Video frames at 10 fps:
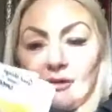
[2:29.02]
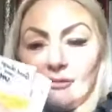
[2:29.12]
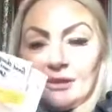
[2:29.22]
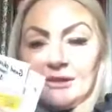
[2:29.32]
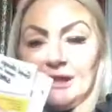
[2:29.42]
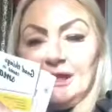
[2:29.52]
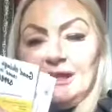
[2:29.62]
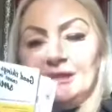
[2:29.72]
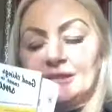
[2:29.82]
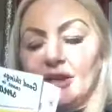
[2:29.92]
one of
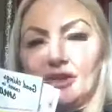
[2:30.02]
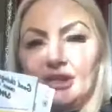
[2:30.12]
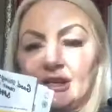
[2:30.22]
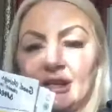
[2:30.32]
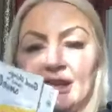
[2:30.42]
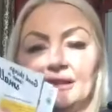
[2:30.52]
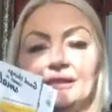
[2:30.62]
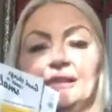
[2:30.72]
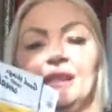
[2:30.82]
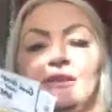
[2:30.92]
these. God, you can hardly
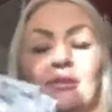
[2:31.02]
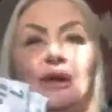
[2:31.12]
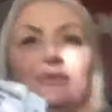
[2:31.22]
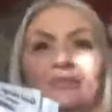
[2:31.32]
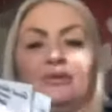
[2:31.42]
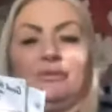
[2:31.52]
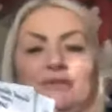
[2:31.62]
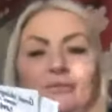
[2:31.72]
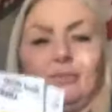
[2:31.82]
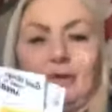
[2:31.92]
see. The weather must be
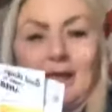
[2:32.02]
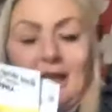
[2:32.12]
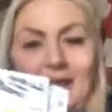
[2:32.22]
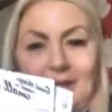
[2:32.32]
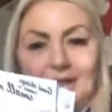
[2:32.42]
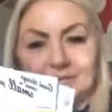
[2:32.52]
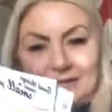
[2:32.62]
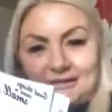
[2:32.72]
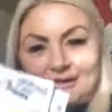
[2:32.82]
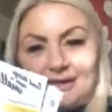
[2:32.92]
too bright. Ah, that's
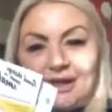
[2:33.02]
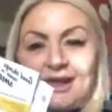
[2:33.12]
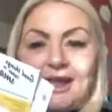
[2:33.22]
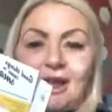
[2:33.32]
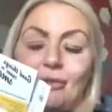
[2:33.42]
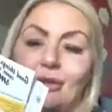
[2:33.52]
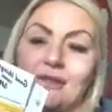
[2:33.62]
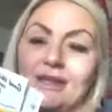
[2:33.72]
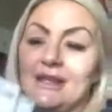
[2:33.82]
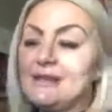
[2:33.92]
better. One
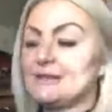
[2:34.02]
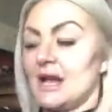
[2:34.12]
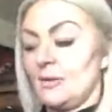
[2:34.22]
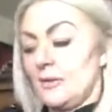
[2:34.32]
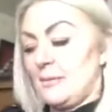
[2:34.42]
of these on the